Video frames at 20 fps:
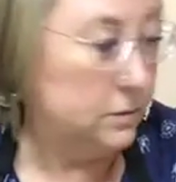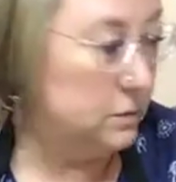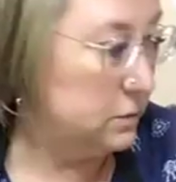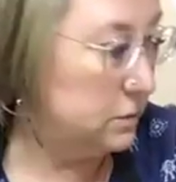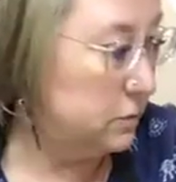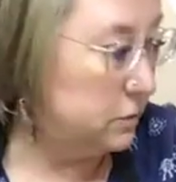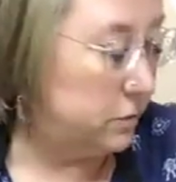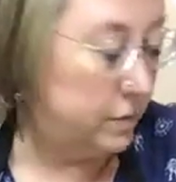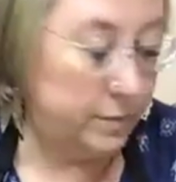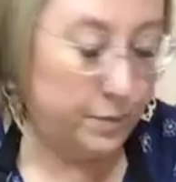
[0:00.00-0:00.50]

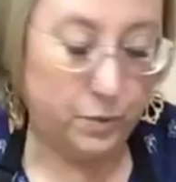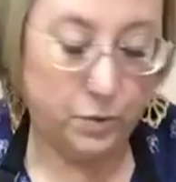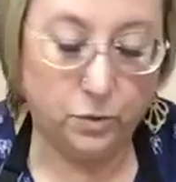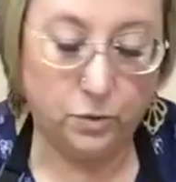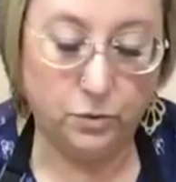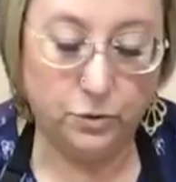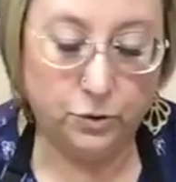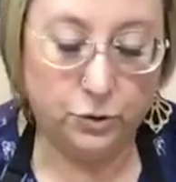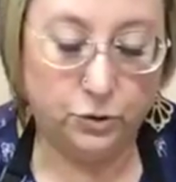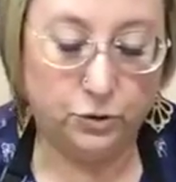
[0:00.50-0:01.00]
So we
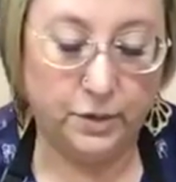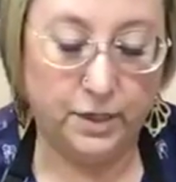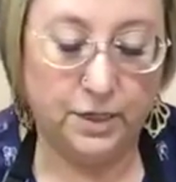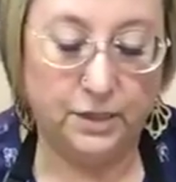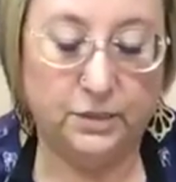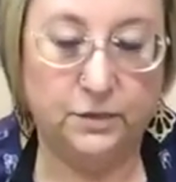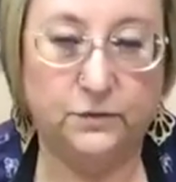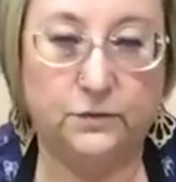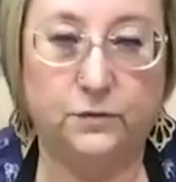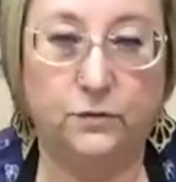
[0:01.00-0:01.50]
pull the
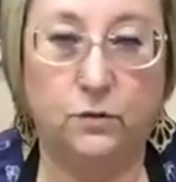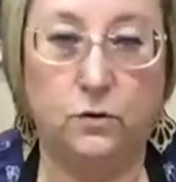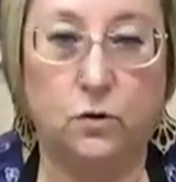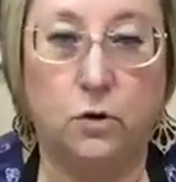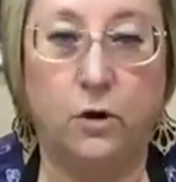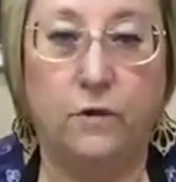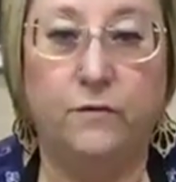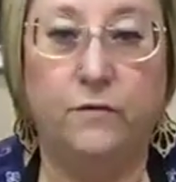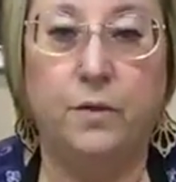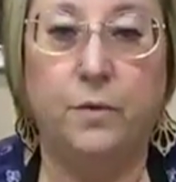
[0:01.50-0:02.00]
transfer
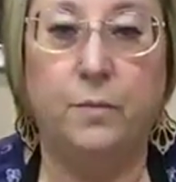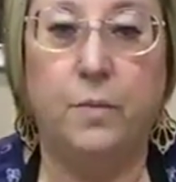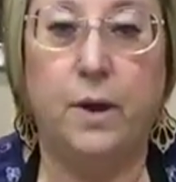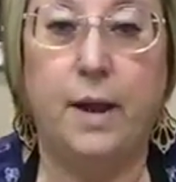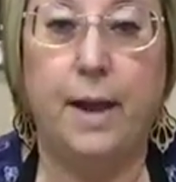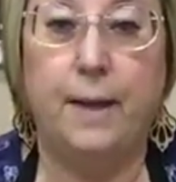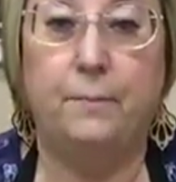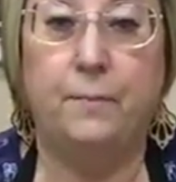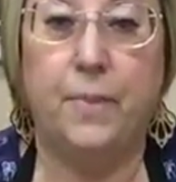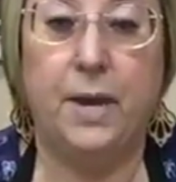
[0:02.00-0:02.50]
off the
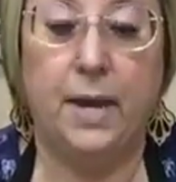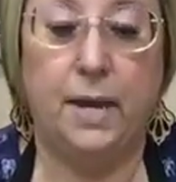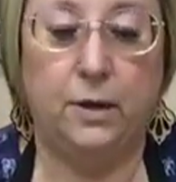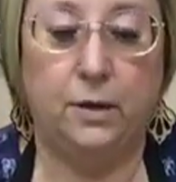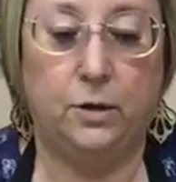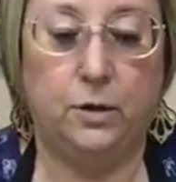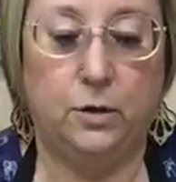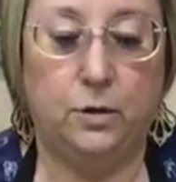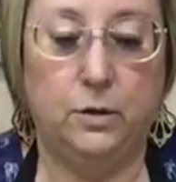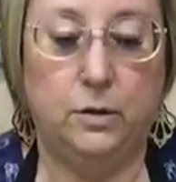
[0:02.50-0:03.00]

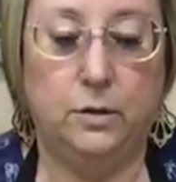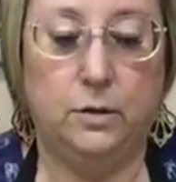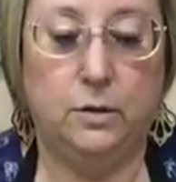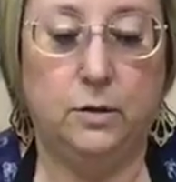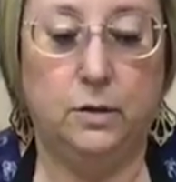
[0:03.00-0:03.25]
backer